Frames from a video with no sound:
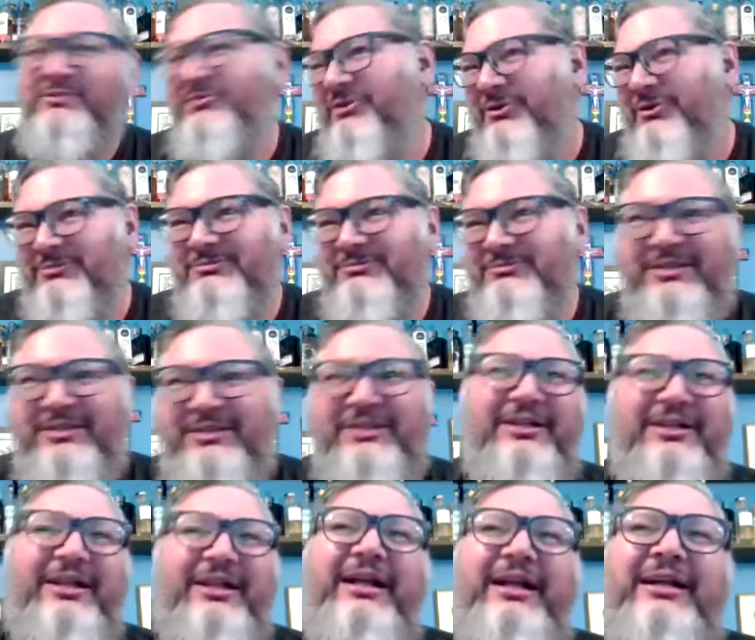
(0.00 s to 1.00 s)
So
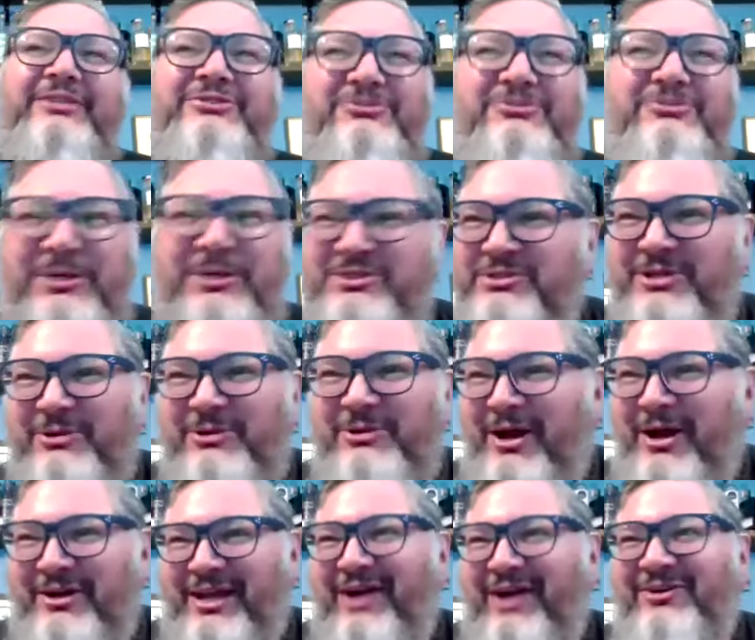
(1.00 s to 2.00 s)
especially
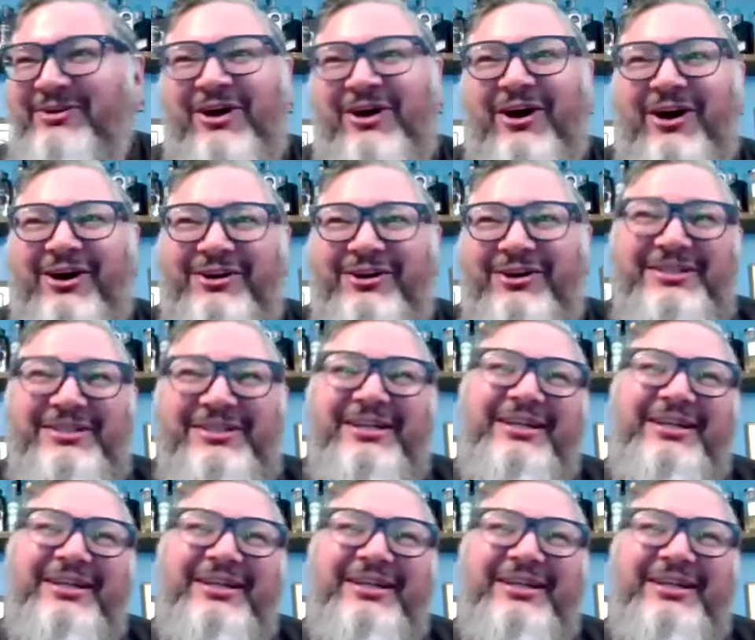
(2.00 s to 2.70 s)
around alcohol.